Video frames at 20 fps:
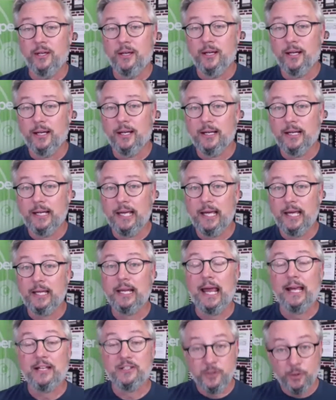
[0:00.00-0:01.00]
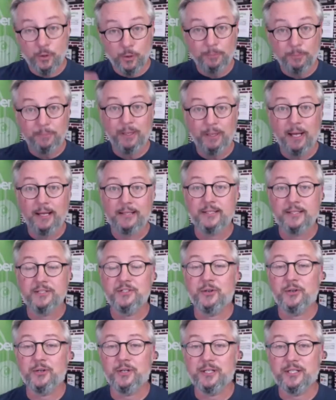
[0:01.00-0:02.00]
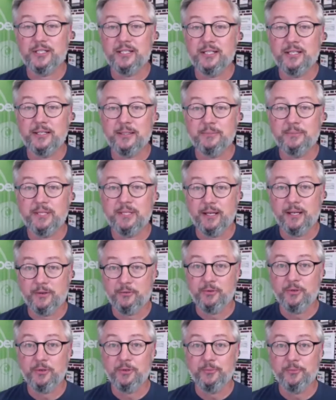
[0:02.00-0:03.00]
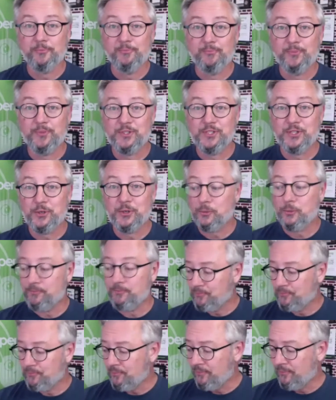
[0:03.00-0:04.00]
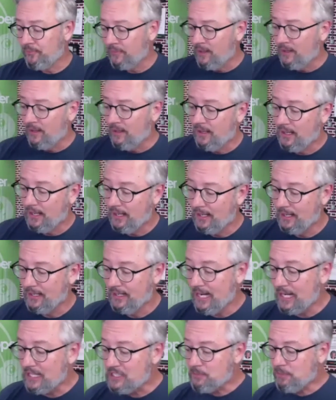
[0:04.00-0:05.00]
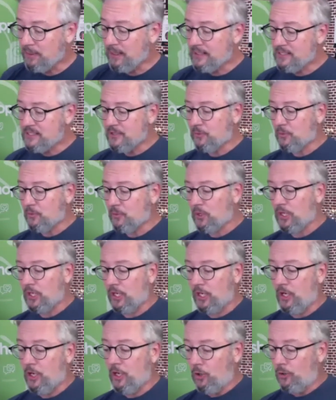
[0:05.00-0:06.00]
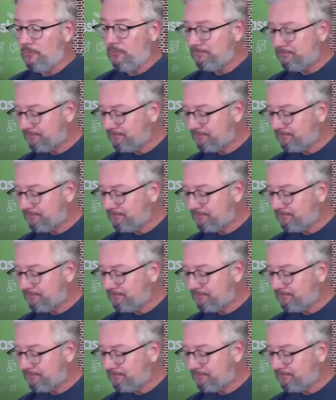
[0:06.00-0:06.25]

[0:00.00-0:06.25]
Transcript: Uh, and as you apply these, you're going to see them take root. So, uh, next place that we're going to go